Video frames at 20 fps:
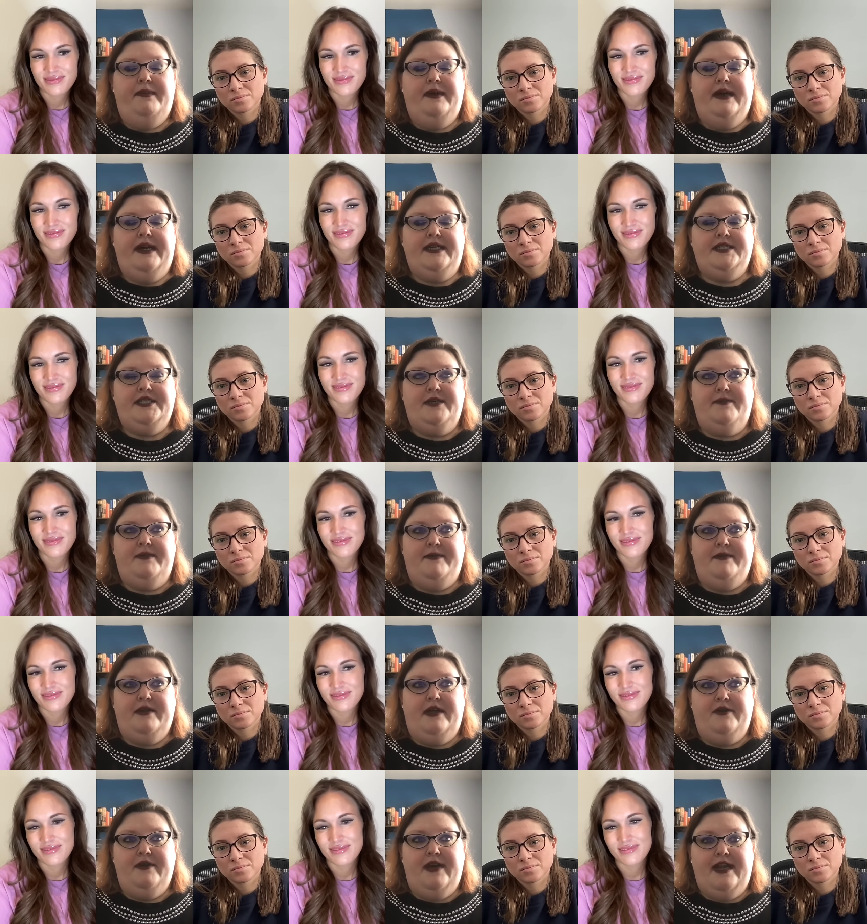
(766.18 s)
Speaker 1: bunch of
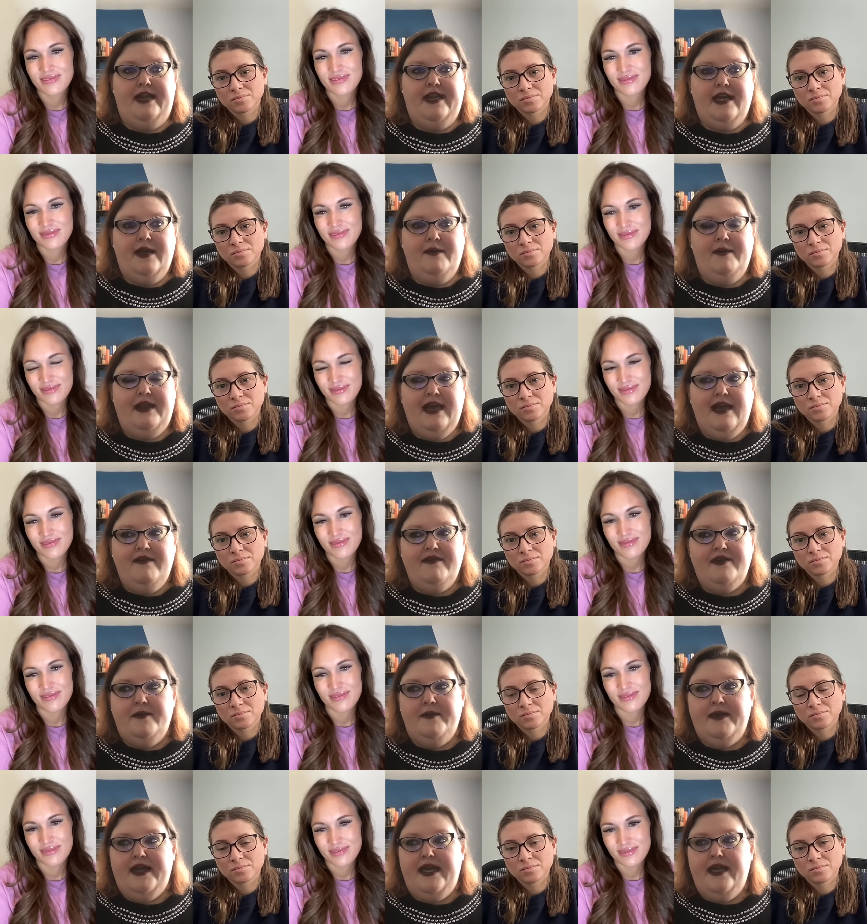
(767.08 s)
people on Reddit coming
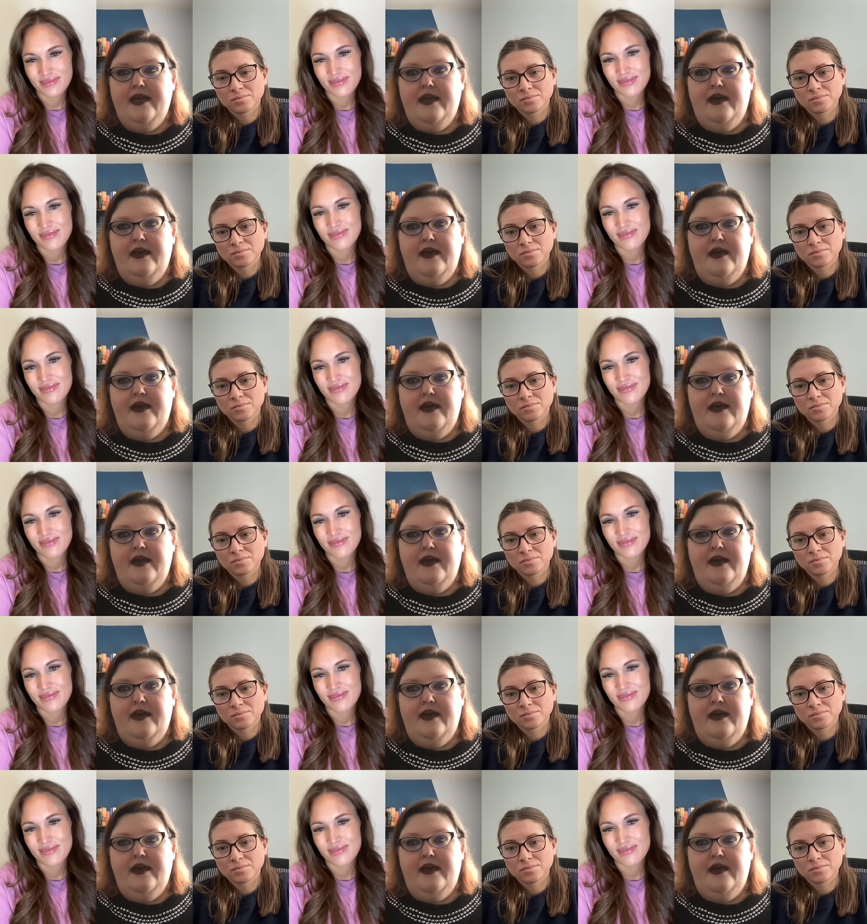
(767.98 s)
after me.